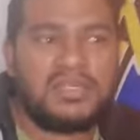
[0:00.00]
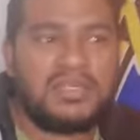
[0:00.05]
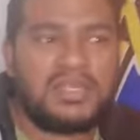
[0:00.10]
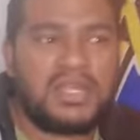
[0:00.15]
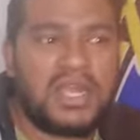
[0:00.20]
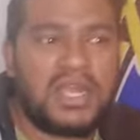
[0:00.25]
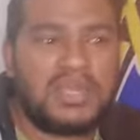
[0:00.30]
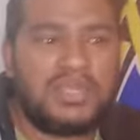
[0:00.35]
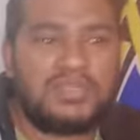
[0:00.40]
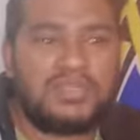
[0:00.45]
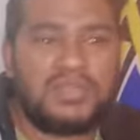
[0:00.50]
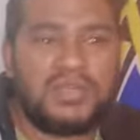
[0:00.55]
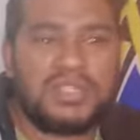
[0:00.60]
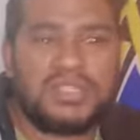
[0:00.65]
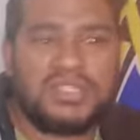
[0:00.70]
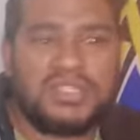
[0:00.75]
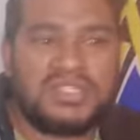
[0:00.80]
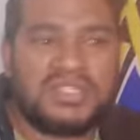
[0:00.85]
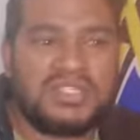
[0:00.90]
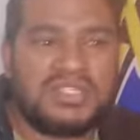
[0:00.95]
cars were
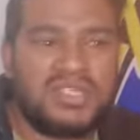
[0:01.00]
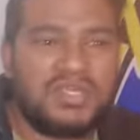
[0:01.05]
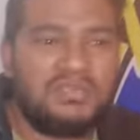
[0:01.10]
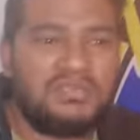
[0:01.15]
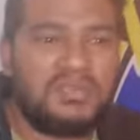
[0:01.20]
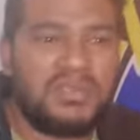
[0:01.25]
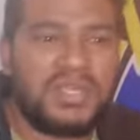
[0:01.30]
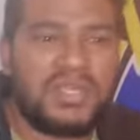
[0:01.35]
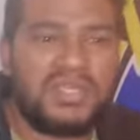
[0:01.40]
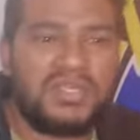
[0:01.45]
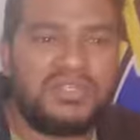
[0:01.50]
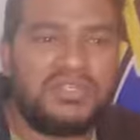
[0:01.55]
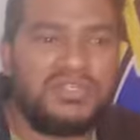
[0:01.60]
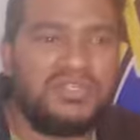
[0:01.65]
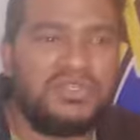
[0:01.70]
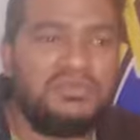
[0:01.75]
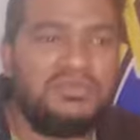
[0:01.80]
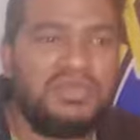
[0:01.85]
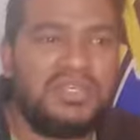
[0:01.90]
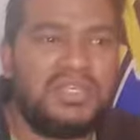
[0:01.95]
just appearing
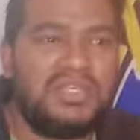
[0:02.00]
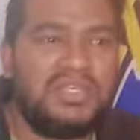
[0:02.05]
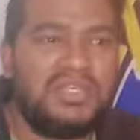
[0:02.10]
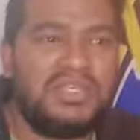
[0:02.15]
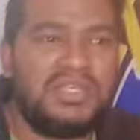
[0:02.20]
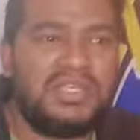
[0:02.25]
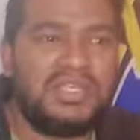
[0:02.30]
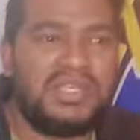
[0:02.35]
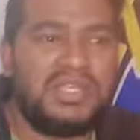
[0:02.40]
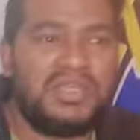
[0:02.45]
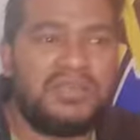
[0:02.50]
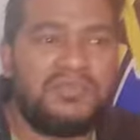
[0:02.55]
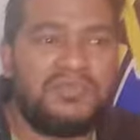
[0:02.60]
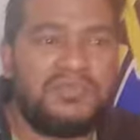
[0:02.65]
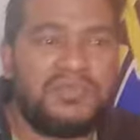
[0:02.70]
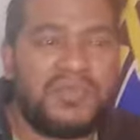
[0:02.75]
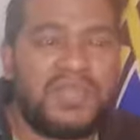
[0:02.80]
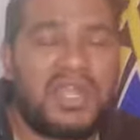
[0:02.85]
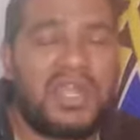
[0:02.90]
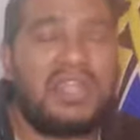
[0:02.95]
to be
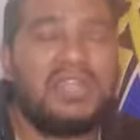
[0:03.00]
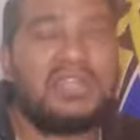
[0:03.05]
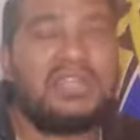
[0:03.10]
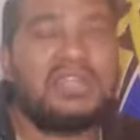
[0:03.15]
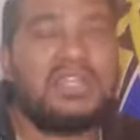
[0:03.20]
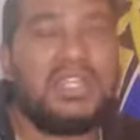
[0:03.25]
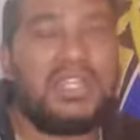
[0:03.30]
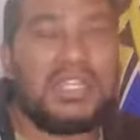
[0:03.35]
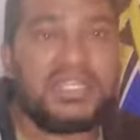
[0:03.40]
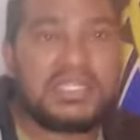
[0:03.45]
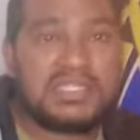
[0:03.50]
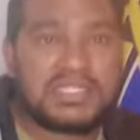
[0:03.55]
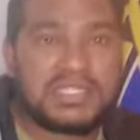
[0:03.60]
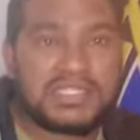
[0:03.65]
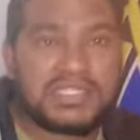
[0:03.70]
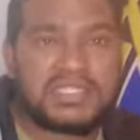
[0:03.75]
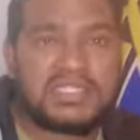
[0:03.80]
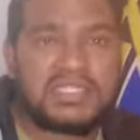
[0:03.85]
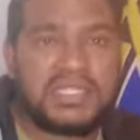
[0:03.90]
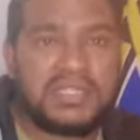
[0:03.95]

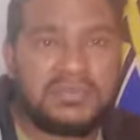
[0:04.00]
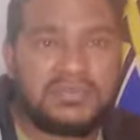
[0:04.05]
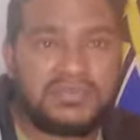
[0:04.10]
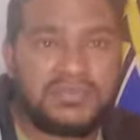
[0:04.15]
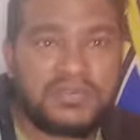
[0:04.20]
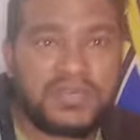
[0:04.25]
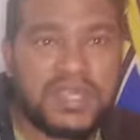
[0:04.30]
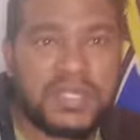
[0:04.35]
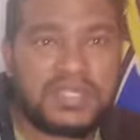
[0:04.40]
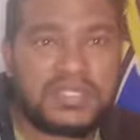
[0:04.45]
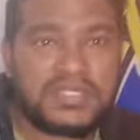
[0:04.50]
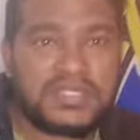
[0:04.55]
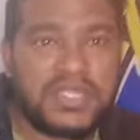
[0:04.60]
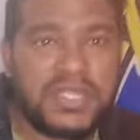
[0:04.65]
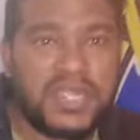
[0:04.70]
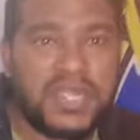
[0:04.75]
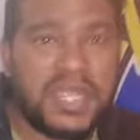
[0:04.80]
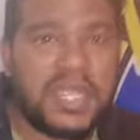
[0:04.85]
unrealistically fast,